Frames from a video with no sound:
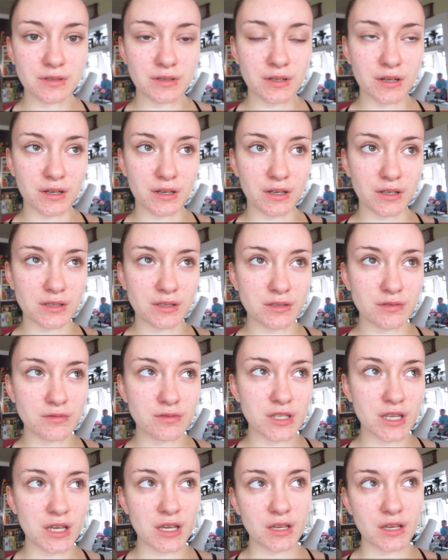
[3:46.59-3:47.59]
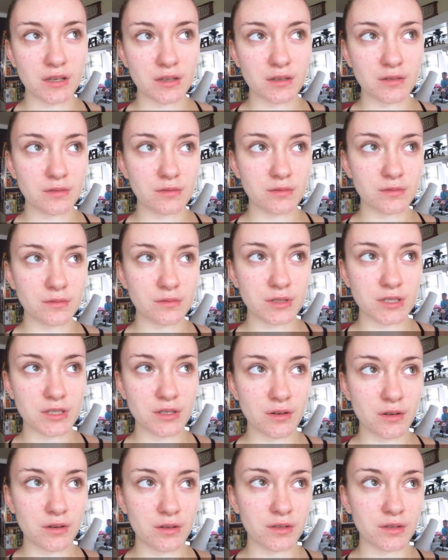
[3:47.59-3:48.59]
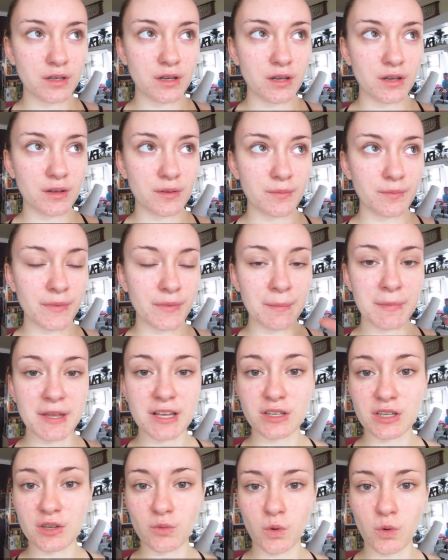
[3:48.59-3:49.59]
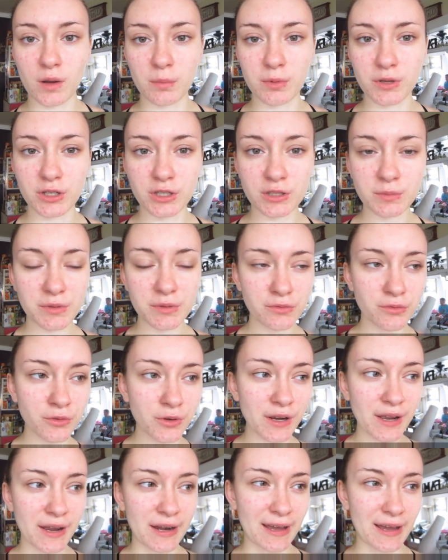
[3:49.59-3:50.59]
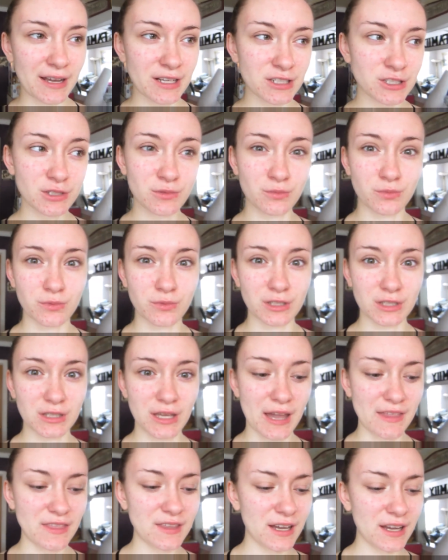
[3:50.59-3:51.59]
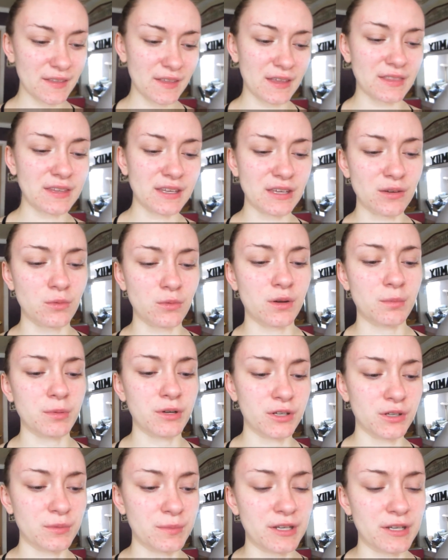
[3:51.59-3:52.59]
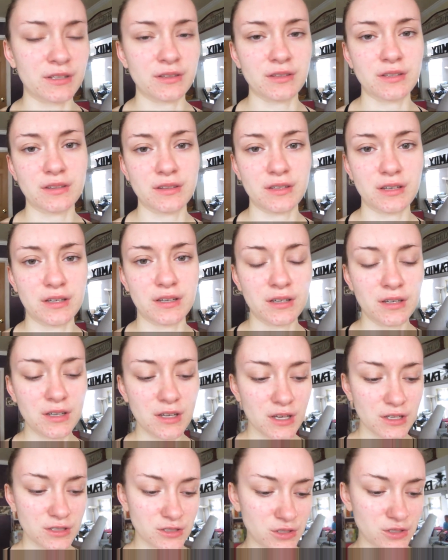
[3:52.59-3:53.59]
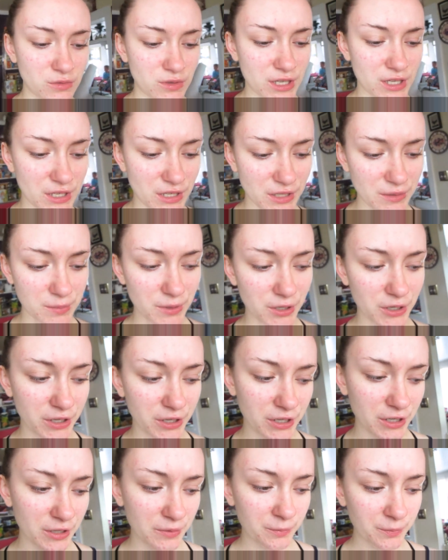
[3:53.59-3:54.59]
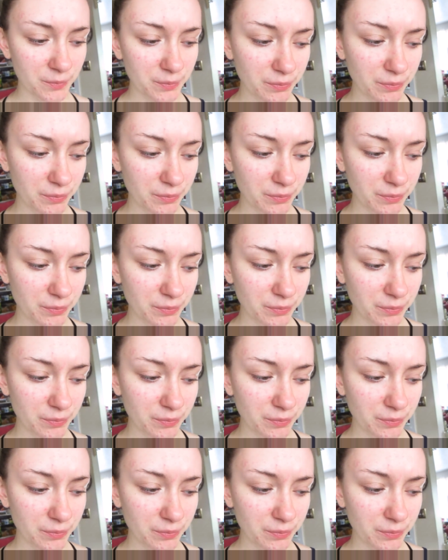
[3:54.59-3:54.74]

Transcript: uh using what's it called um I made quinoa burger before, and I actually really I think I like the quinoa burger better than the zucchini burger